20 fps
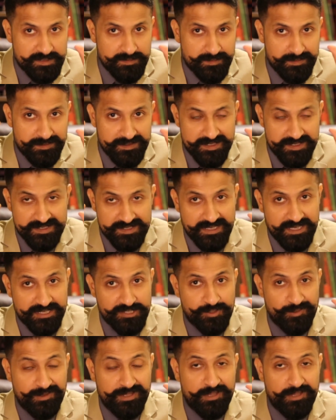is
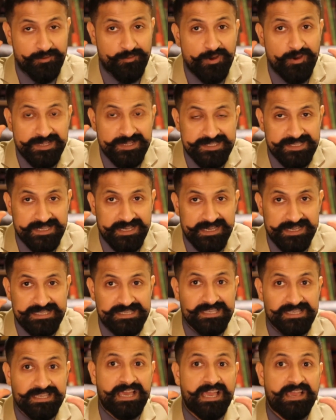actually a rocket science, and
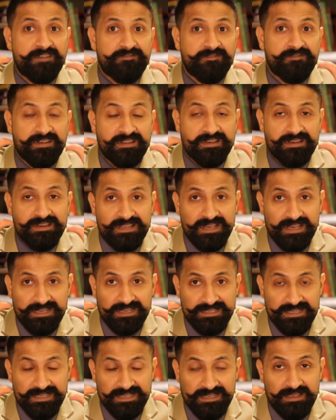I have
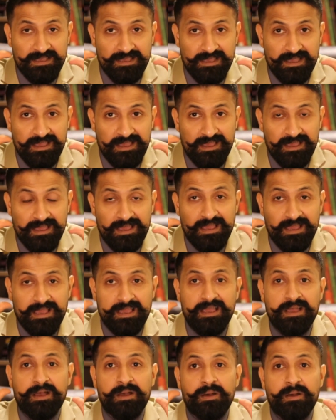conducted
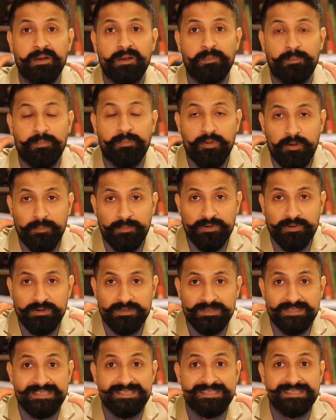proper
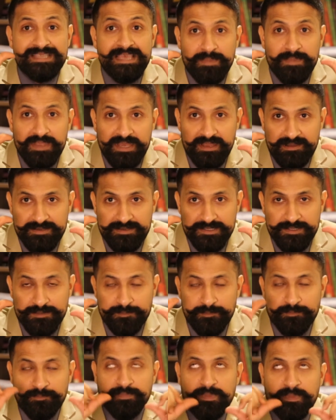seminars
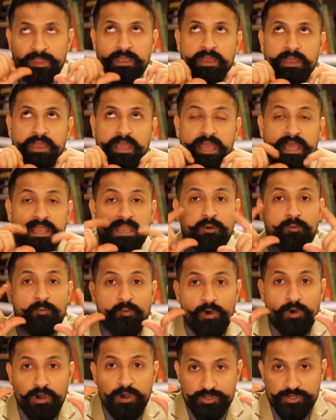and a
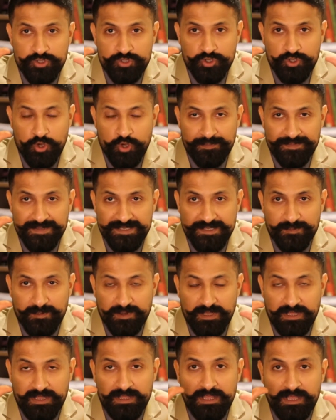workshop as
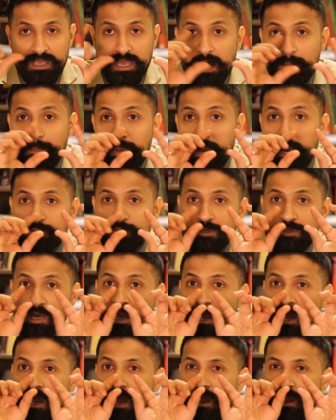well about
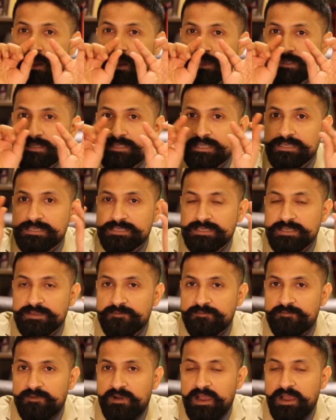
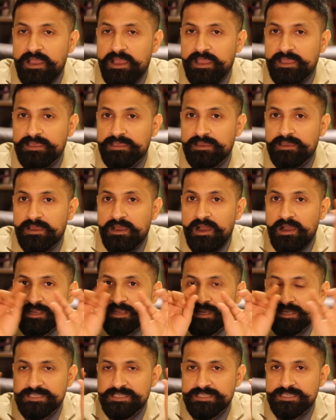identifying a
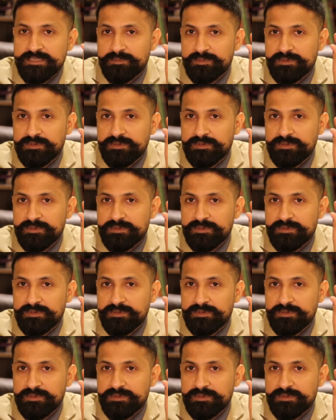customer.